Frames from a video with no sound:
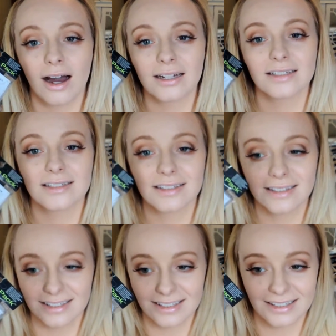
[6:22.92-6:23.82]

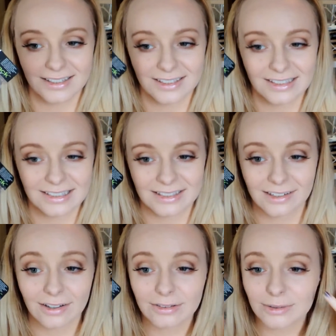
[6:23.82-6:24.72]
honestly,
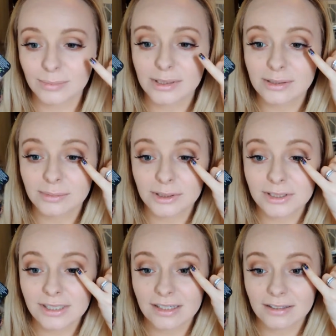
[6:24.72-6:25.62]
they're a little bit
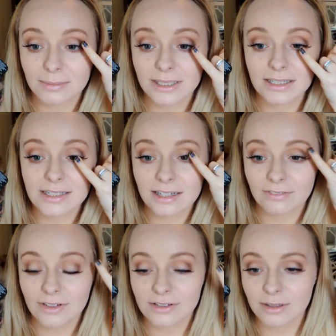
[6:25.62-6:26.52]
smushed together because
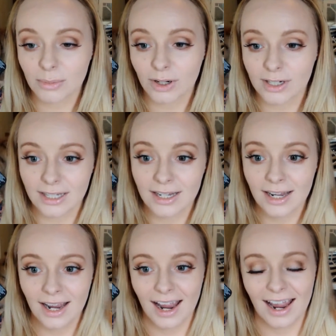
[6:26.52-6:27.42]
I've used them already,
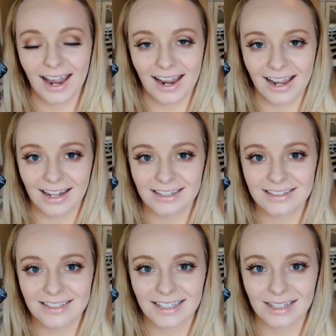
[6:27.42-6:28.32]

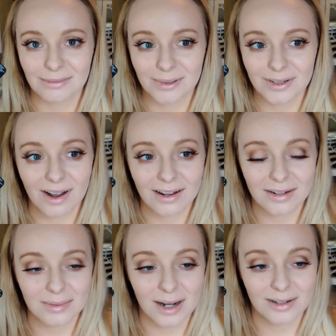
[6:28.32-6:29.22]
and they would not
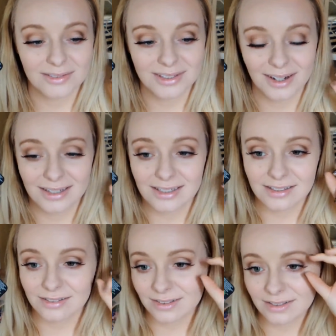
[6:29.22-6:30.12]
come off, so I had to
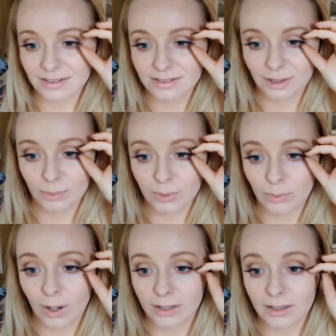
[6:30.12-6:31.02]
use soap
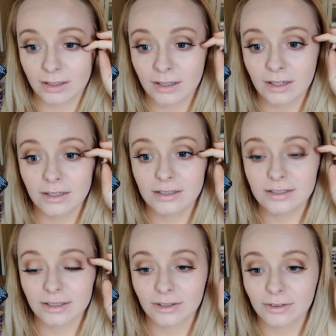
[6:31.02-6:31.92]
and water.
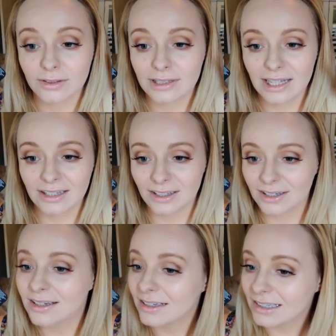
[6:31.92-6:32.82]
So they
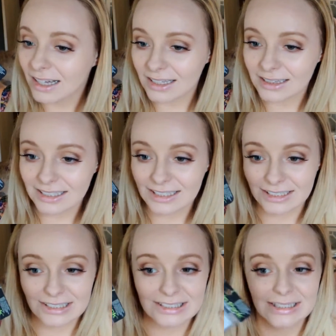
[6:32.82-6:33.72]
look a
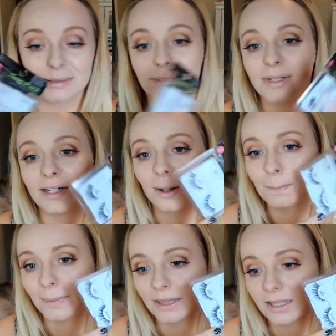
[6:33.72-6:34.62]
little beat
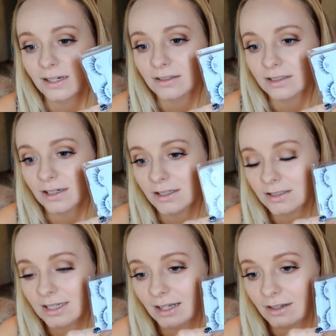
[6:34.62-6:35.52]
up, but they're
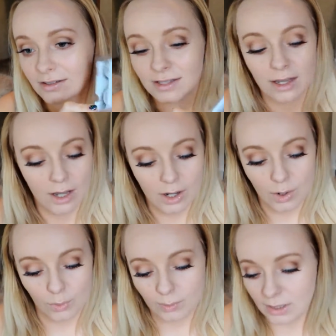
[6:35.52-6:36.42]
Ardell's
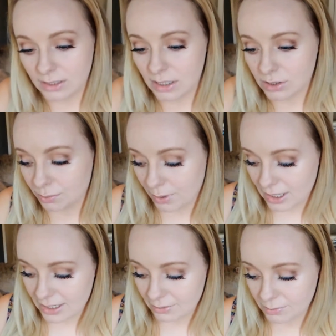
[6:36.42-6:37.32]

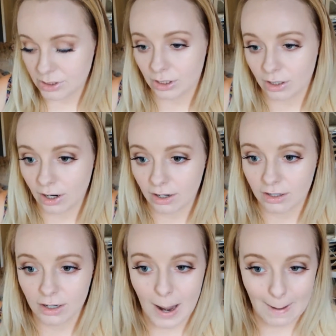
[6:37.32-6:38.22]
120, which are